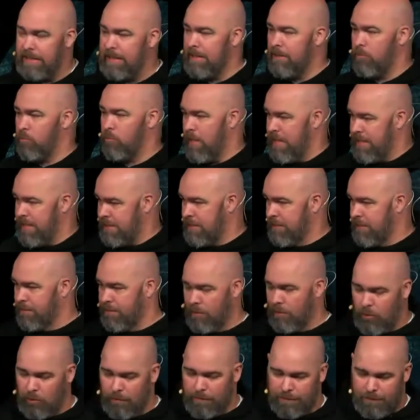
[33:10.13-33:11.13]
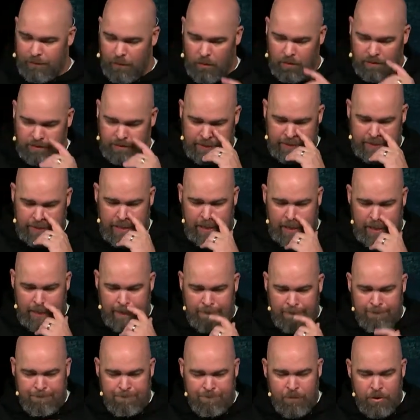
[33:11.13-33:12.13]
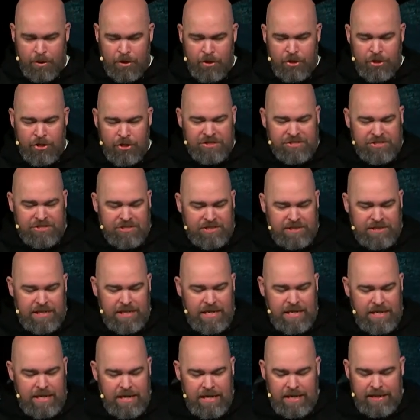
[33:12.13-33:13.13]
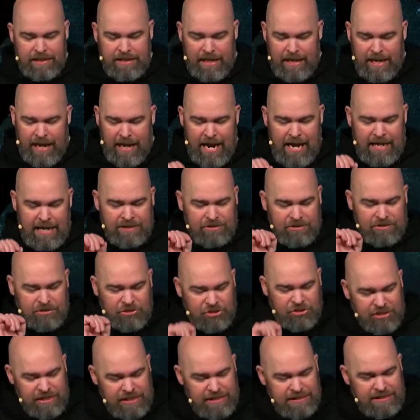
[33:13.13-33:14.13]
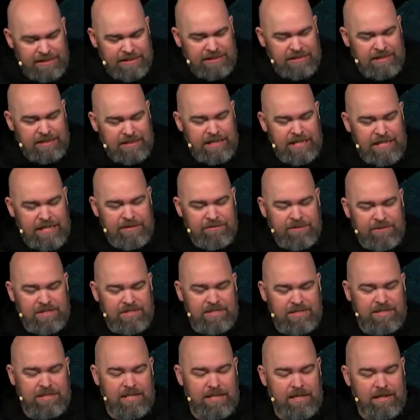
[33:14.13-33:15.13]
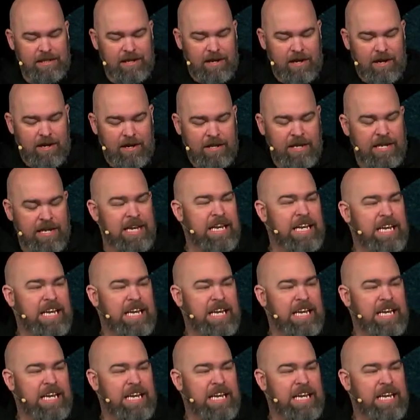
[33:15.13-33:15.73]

the rest of Luke 4 today, you'd see that as Jesus leaves the synagogue,